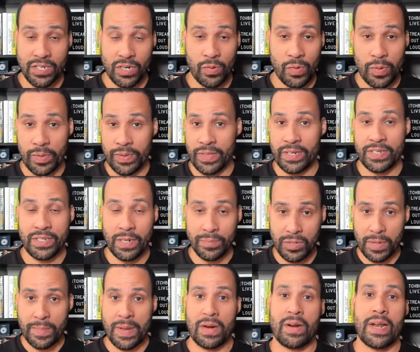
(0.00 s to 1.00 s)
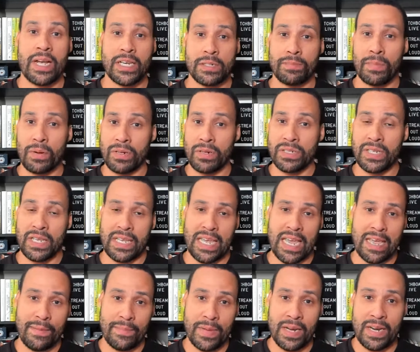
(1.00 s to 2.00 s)
So we were the subject matter experts that
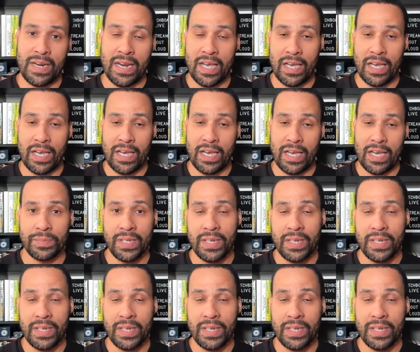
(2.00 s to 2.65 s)
came in and helped